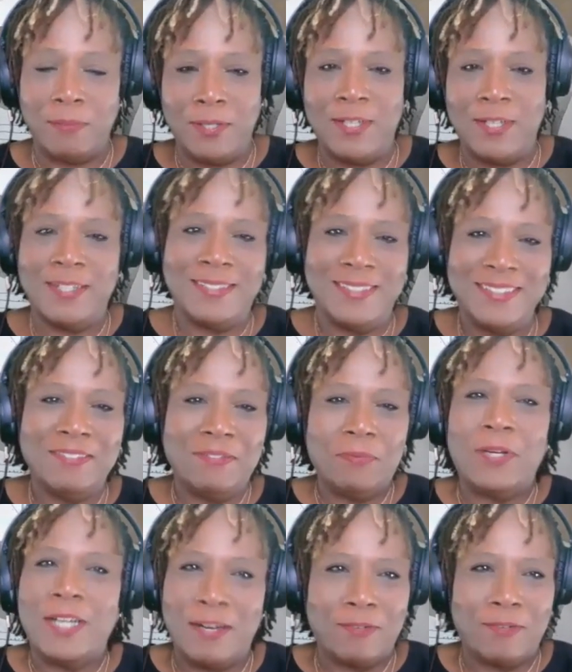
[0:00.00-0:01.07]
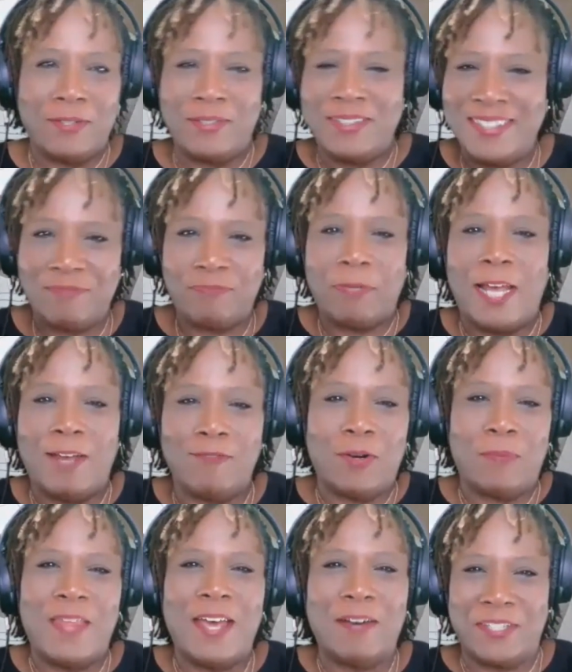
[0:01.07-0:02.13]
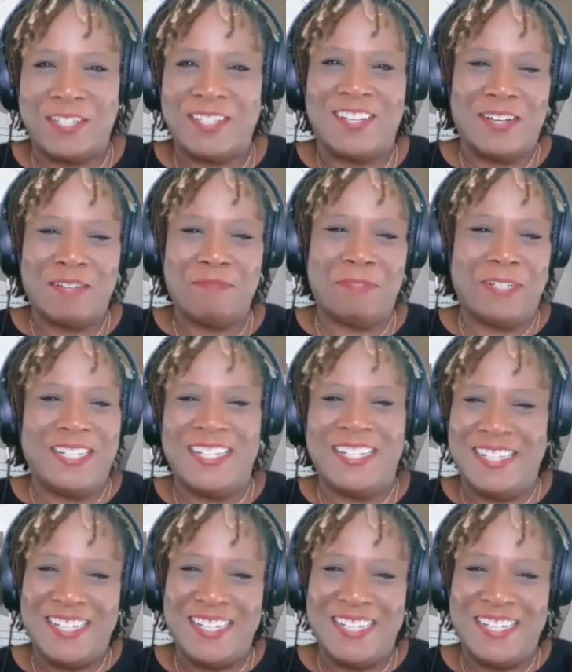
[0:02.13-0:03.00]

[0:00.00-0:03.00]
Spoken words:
Maybe on whatever platform that was on, but